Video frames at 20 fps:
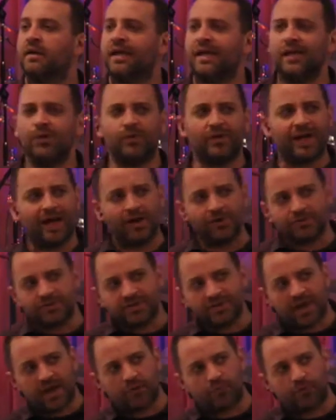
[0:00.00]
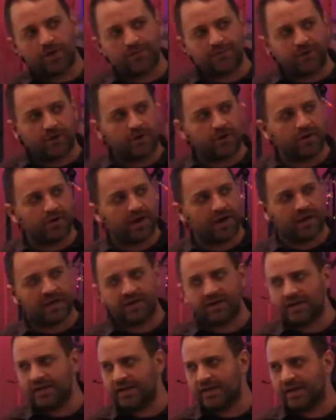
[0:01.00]
He went out to that river
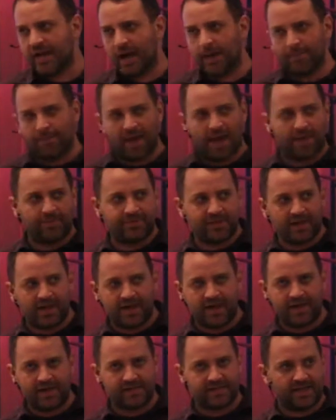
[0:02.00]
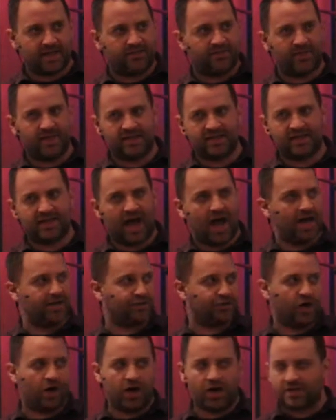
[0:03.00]
and he got baptized, and then
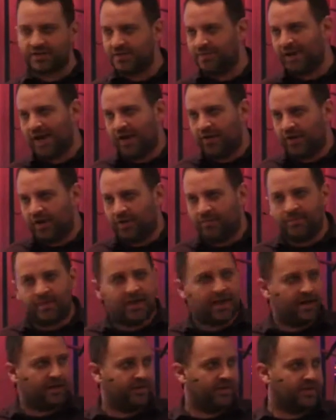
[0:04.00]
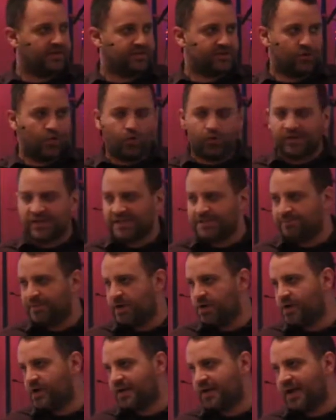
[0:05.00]
God talked about him, and this Holy
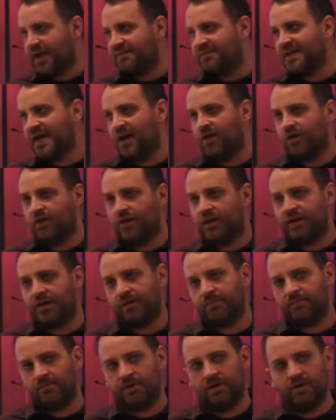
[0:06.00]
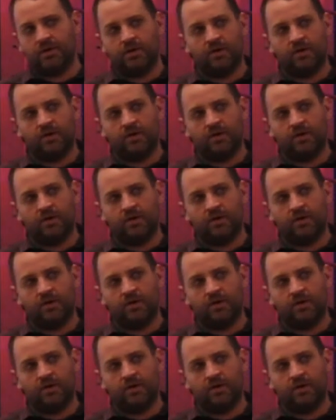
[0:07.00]
Spirit came down on him?